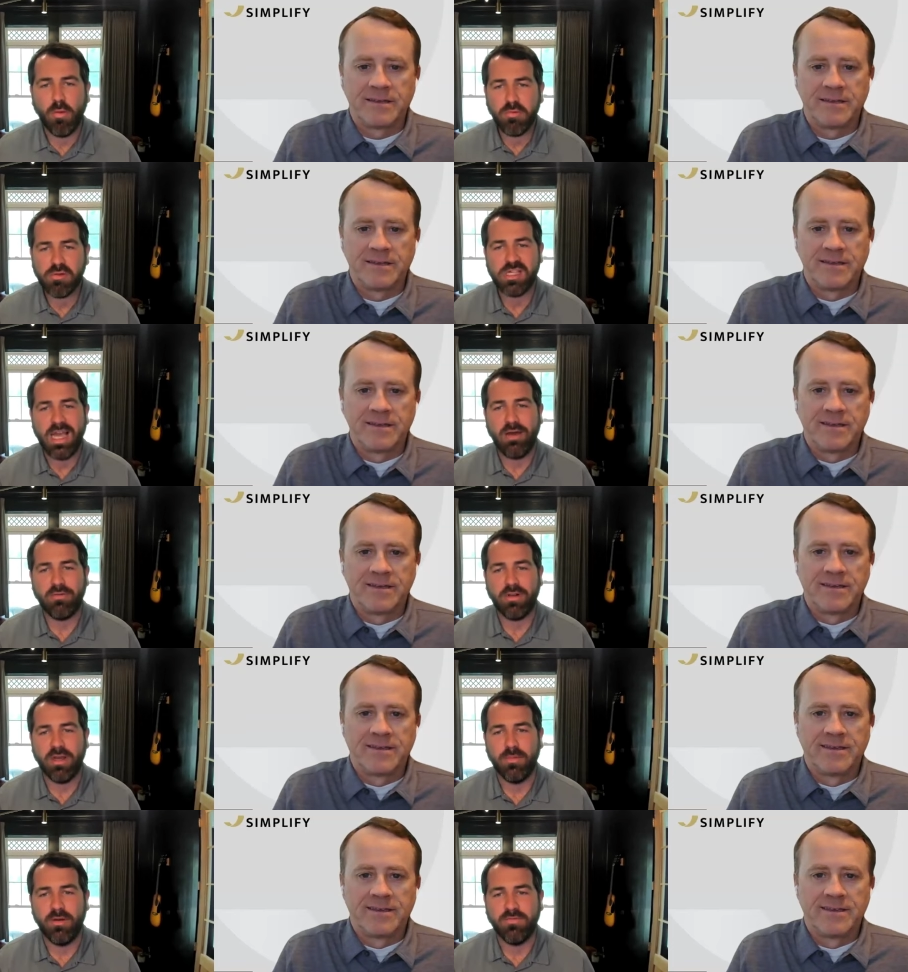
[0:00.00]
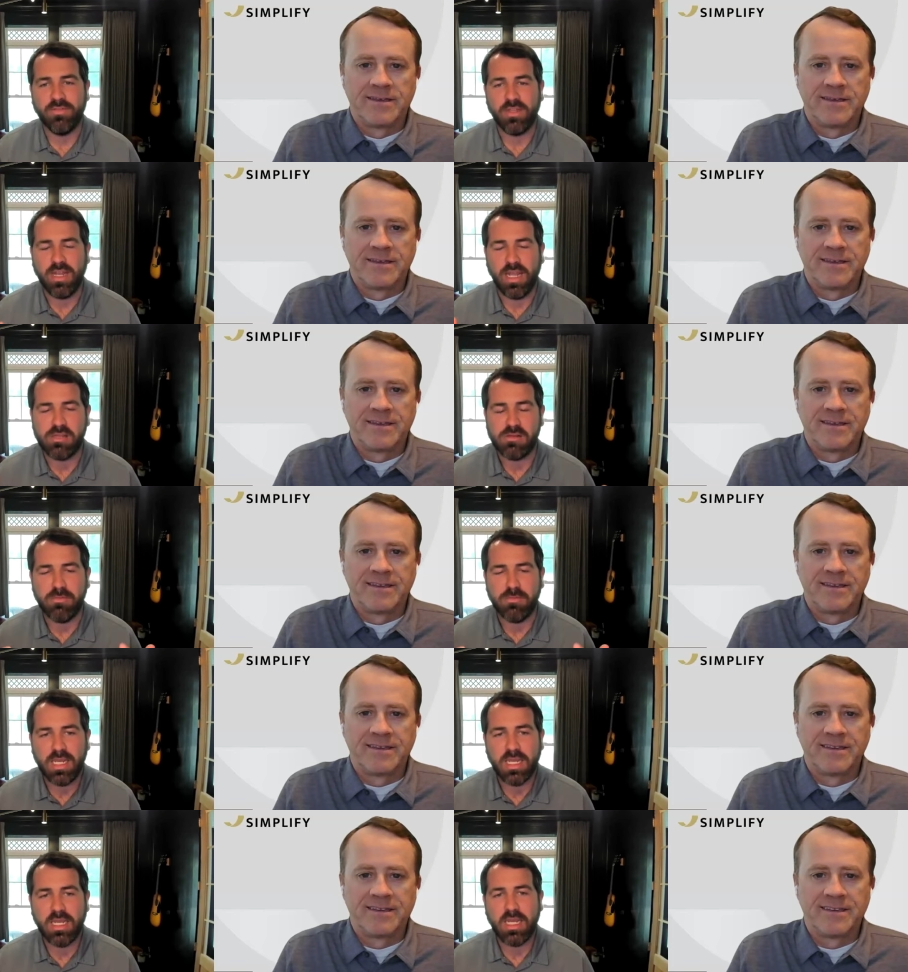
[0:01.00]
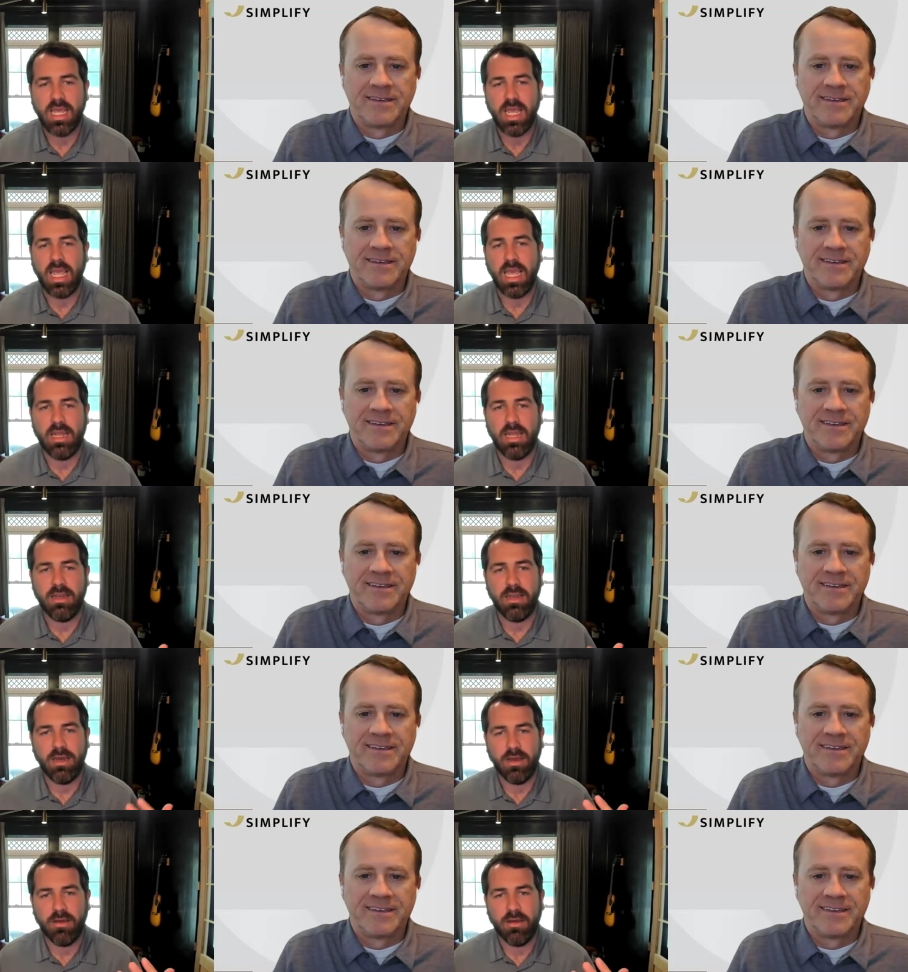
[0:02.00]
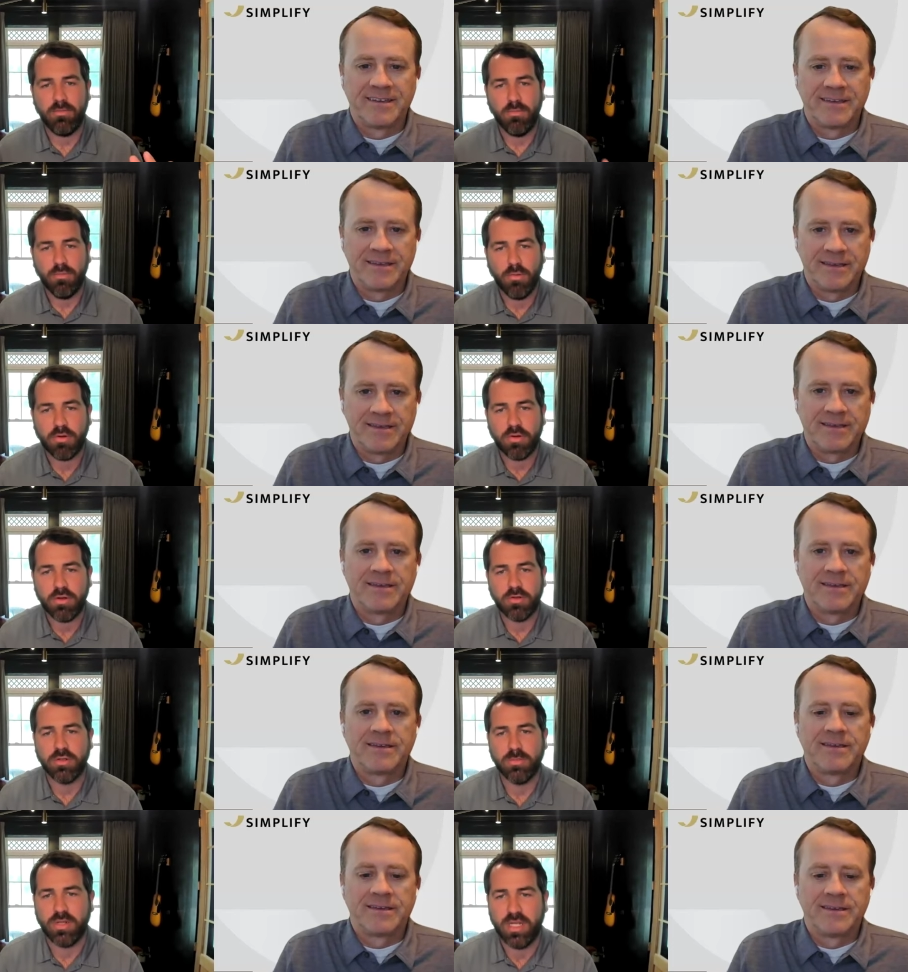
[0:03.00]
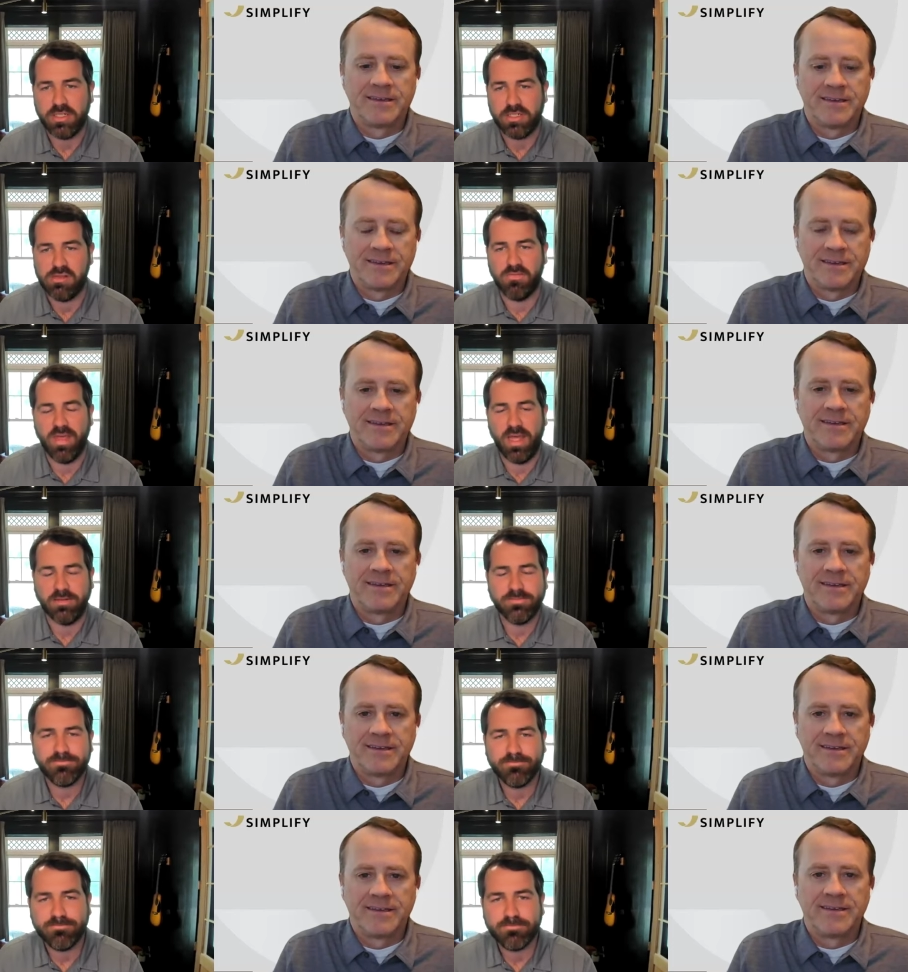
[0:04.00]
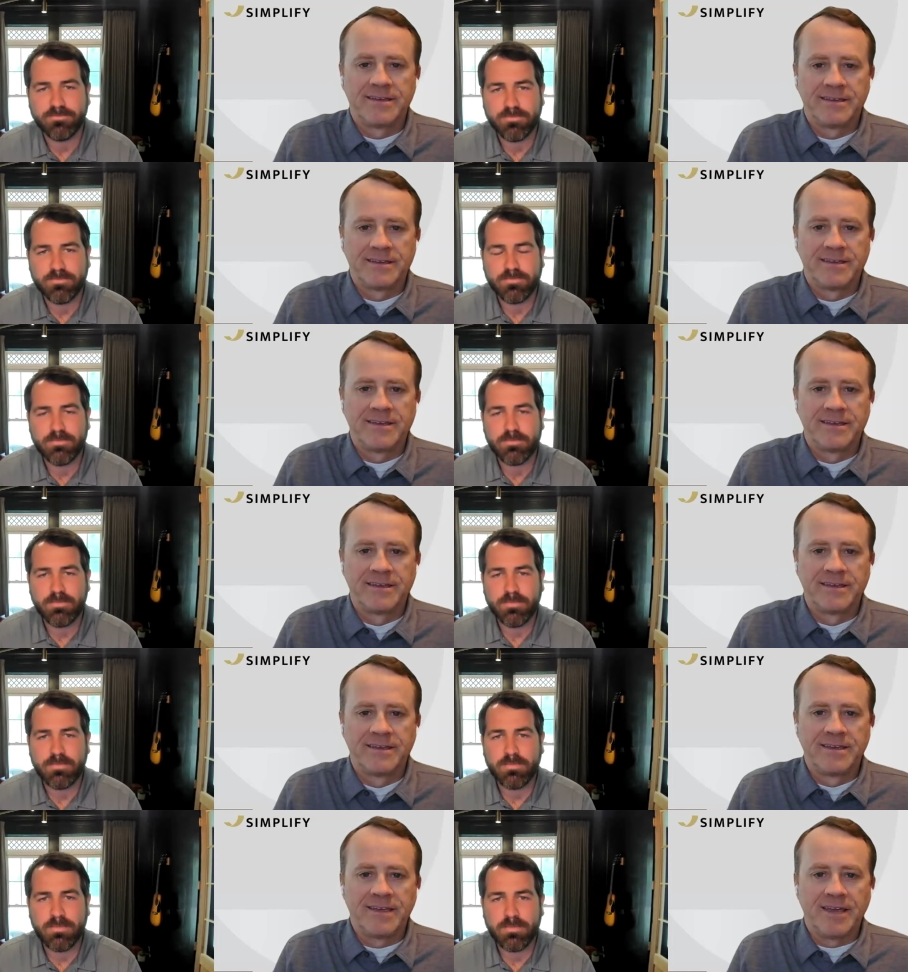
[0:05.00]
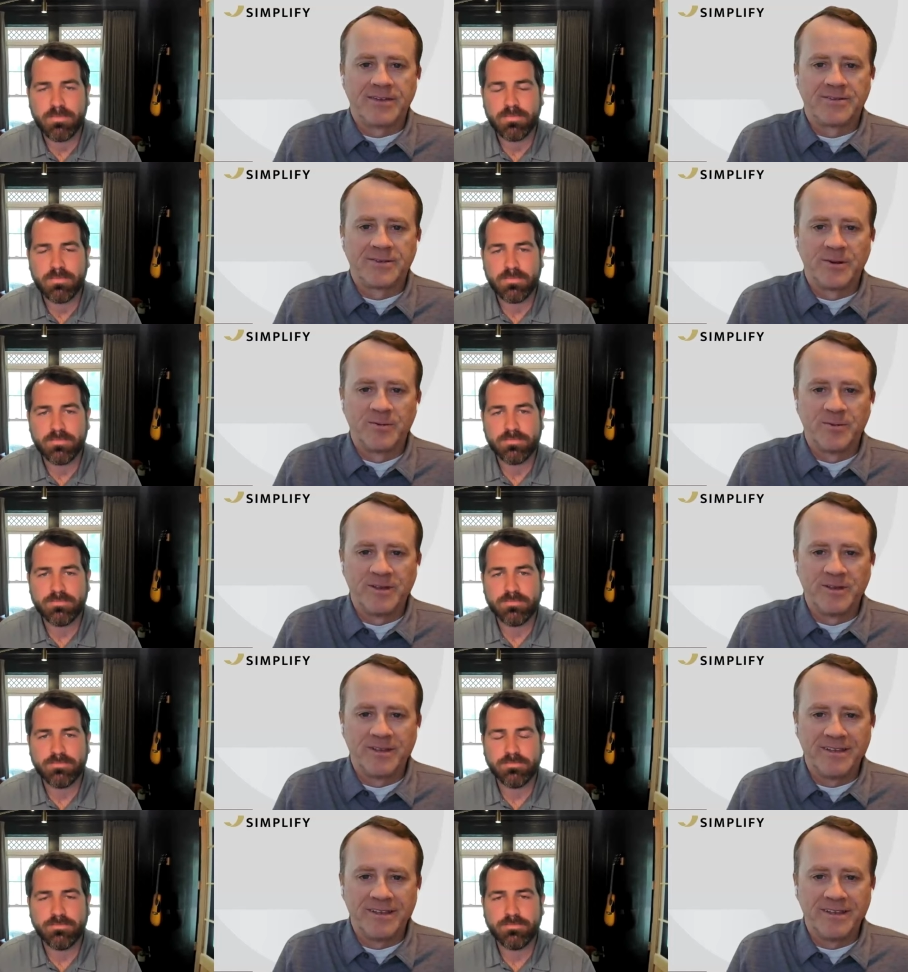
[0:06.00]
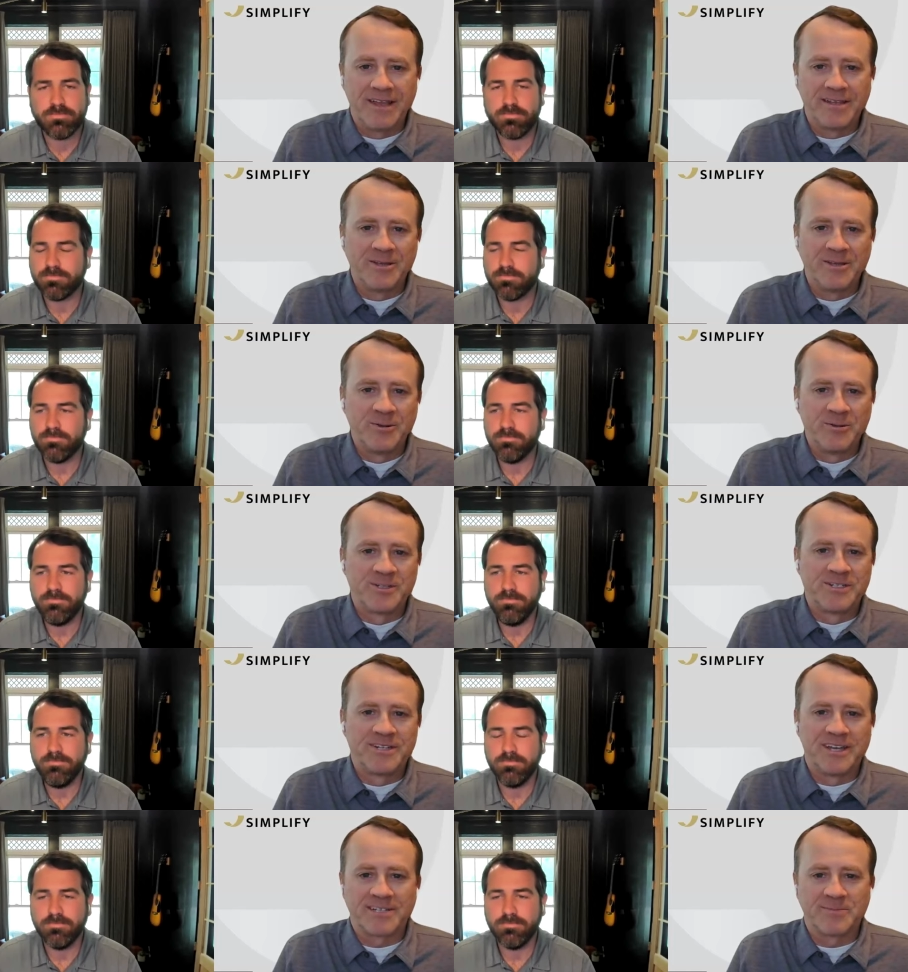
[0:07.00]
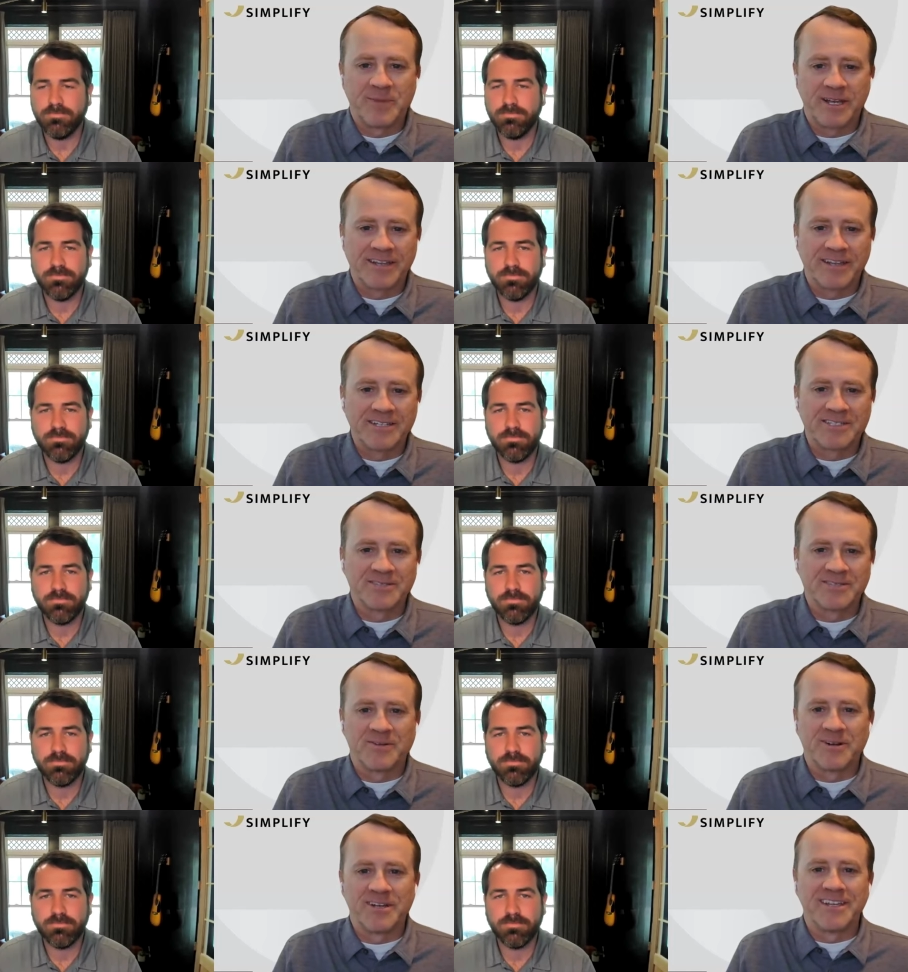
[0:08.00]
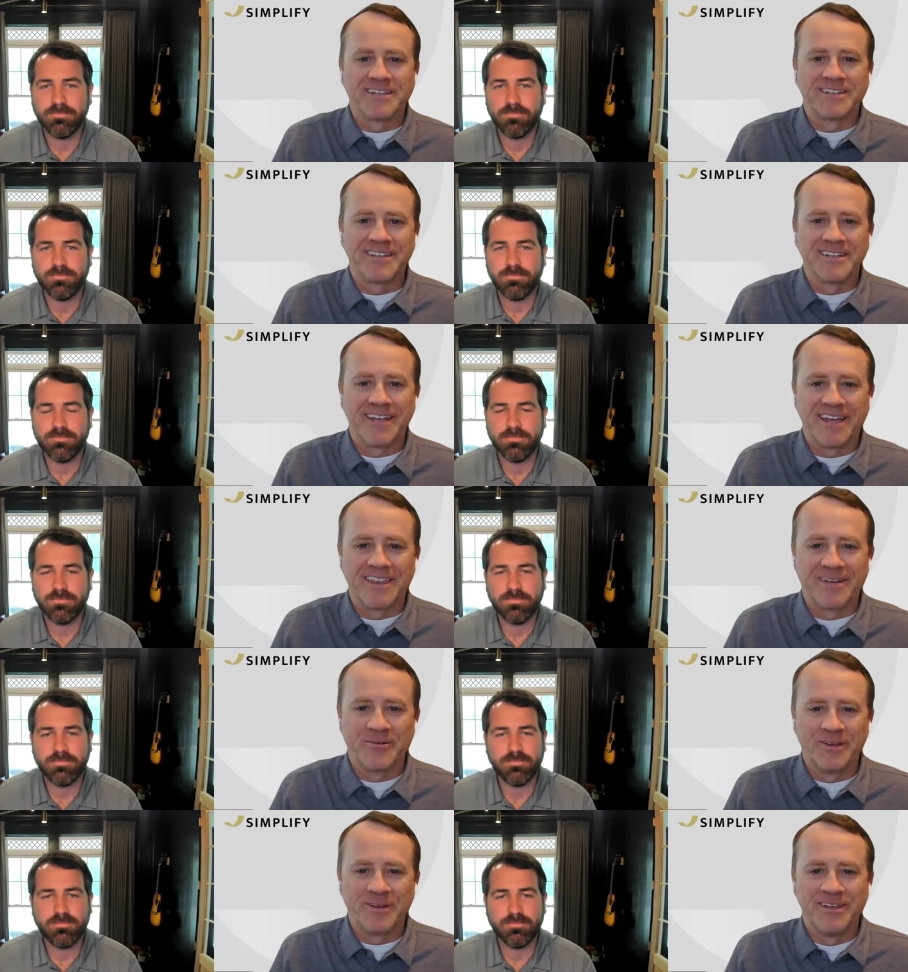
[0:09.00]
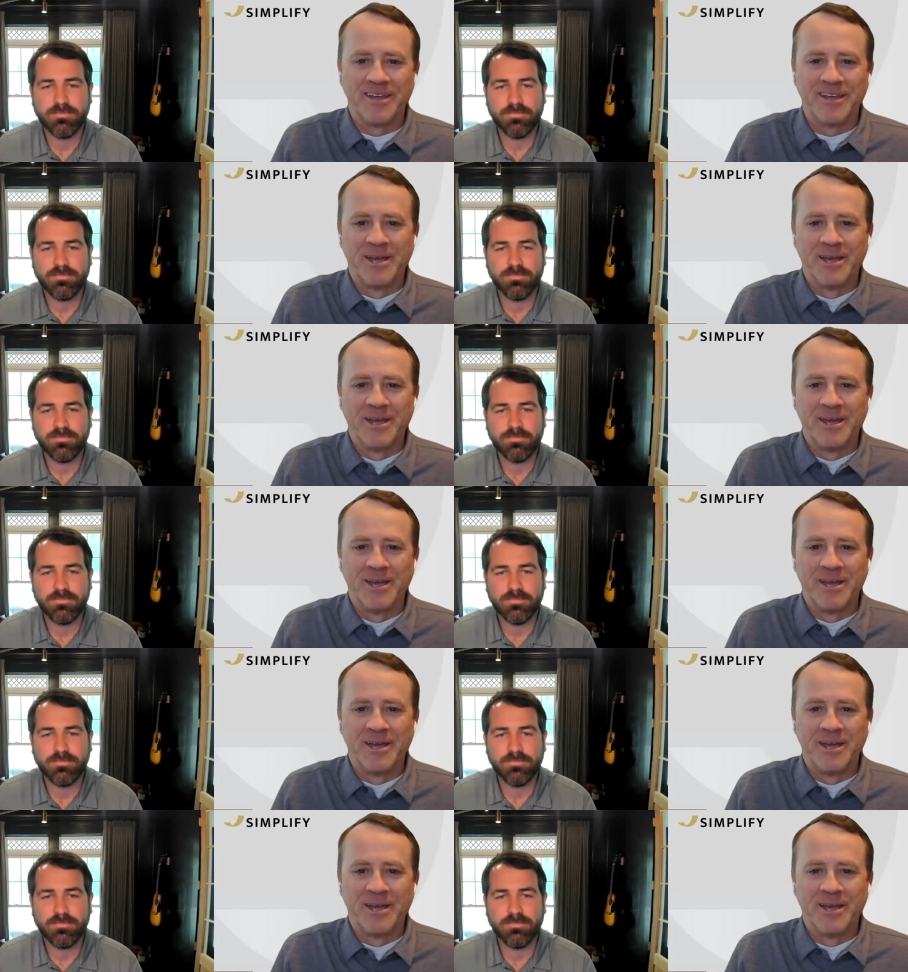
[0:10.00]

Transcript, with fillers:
Speaker 1: what was the outcome of today's meeting and uh, what are your interpretations of that?
Speaker 2: Yeah, so not huge expectations for anything today. I think we